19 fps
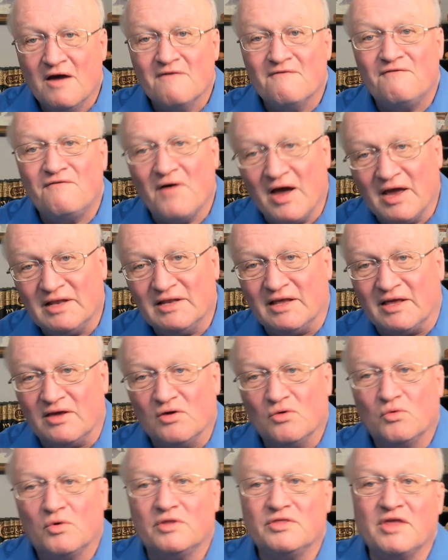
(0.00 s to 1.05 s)

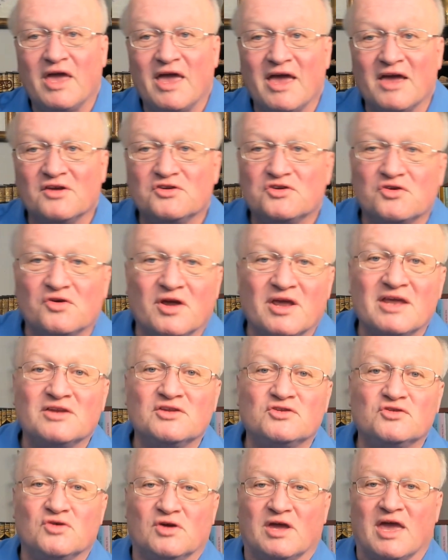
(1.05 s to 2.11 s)
Finally, when they enter
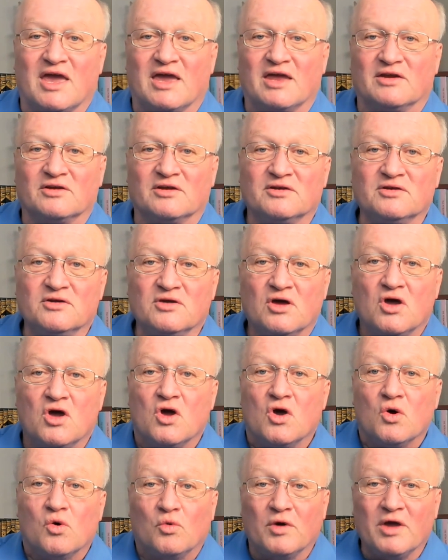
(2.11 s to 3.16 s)
into Canaan,
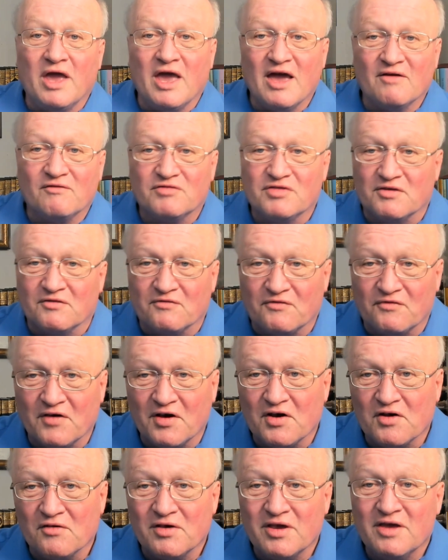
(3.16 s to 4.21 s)
we have the
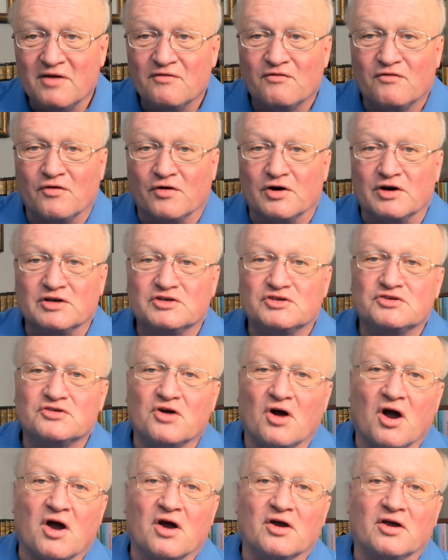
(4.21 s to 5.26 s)
very first
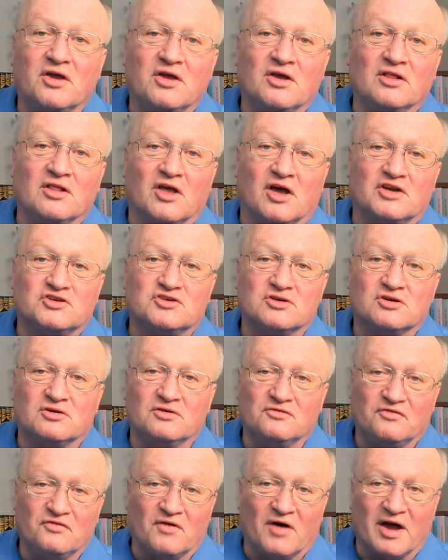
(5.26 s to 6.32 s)

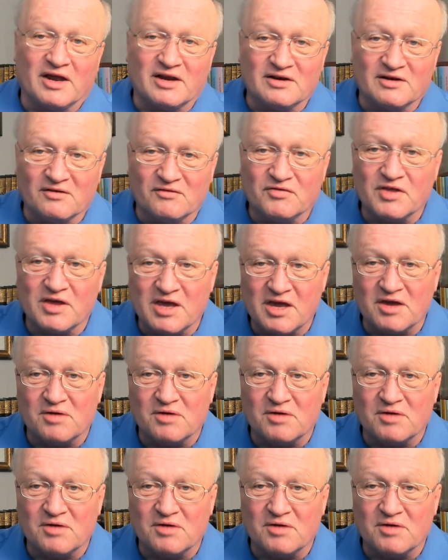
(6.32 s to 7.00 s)
archaeological find of the